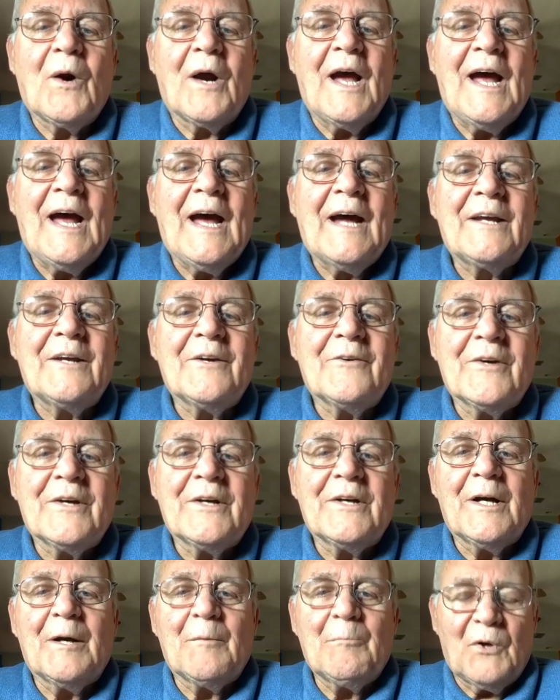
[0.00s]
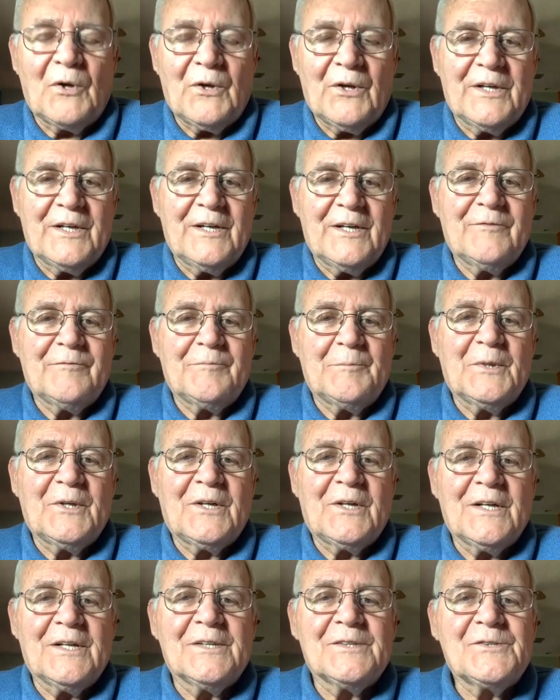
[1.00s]
accurate, I believe,
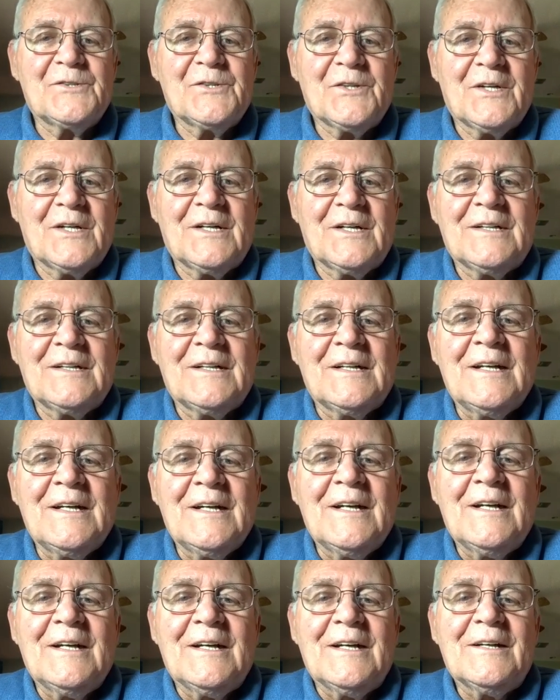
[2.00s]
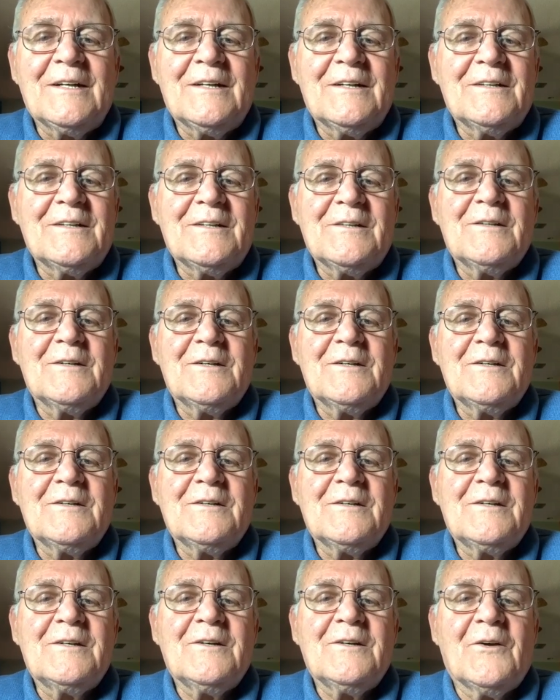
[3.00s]
because
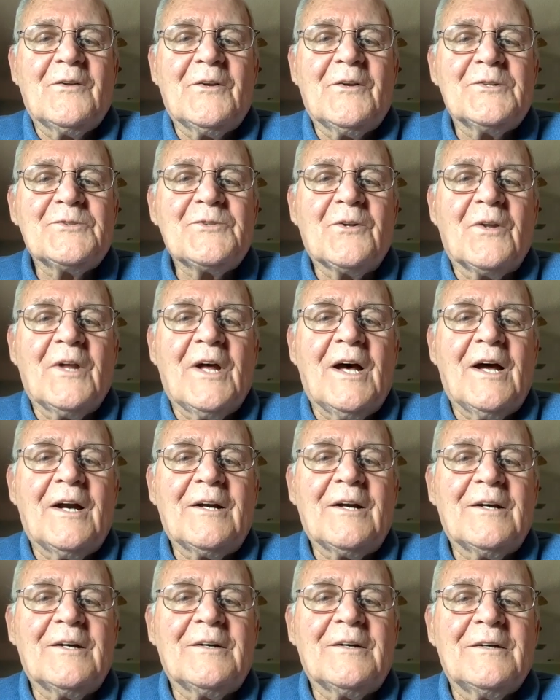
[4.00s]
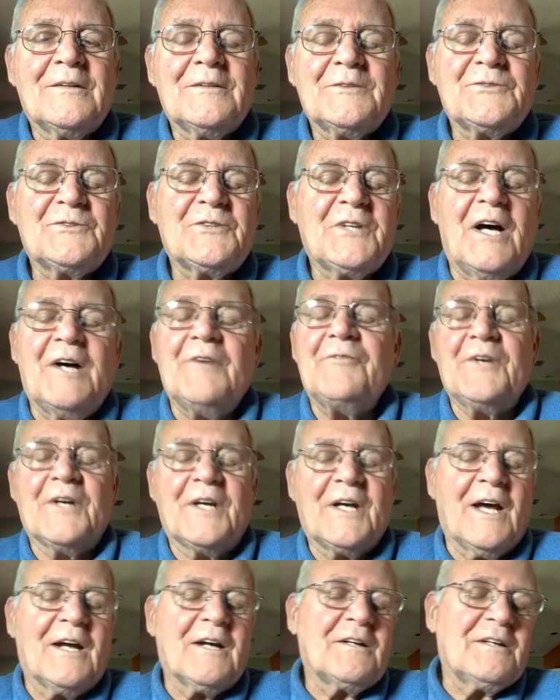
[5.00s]
there's a lot of stuff you
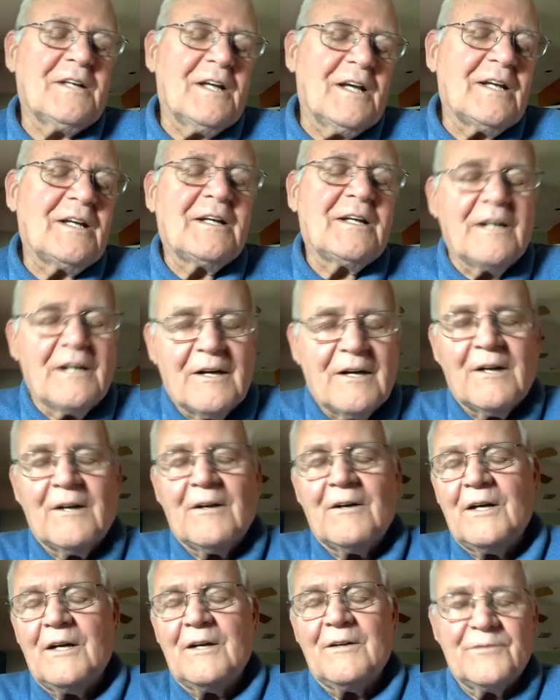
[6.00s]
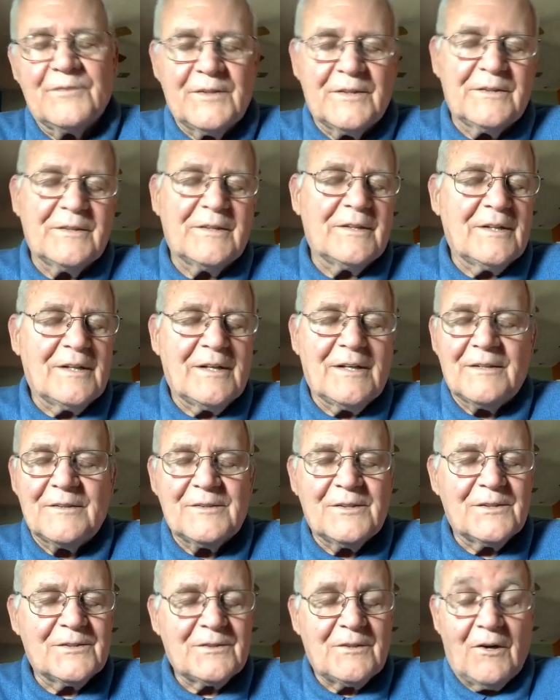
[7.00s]
got to take care of, and
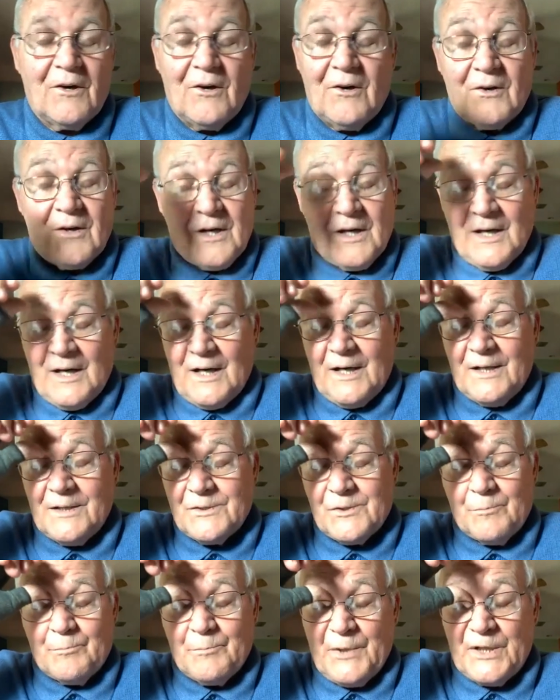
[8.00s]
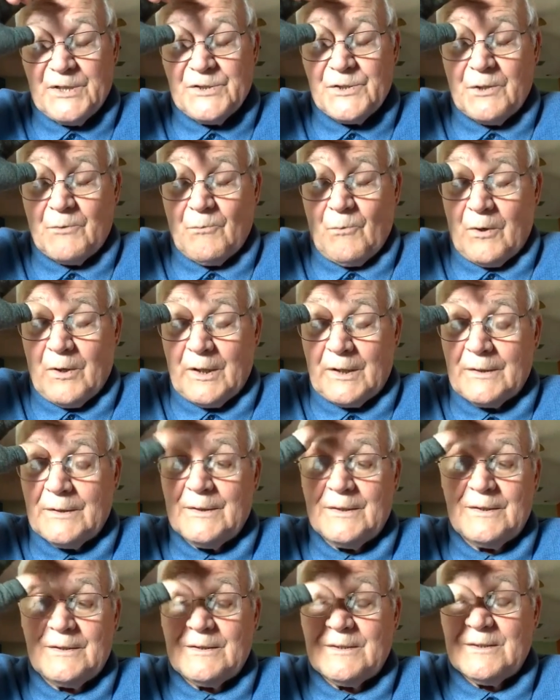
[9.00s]
just all kinds of busy work
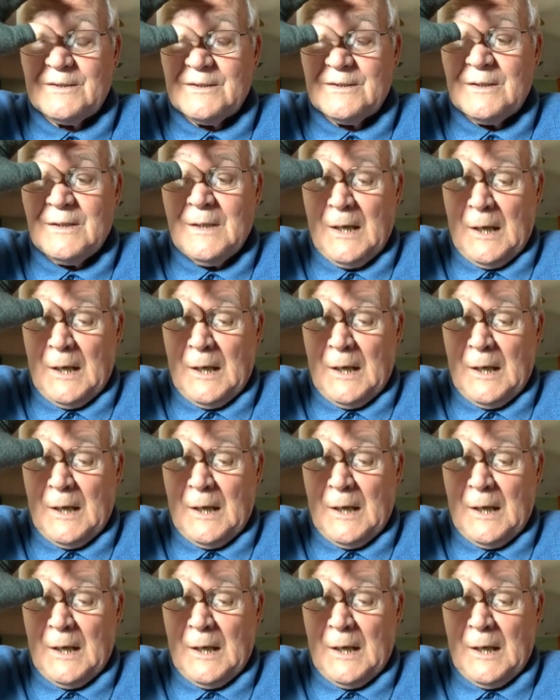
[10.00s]
that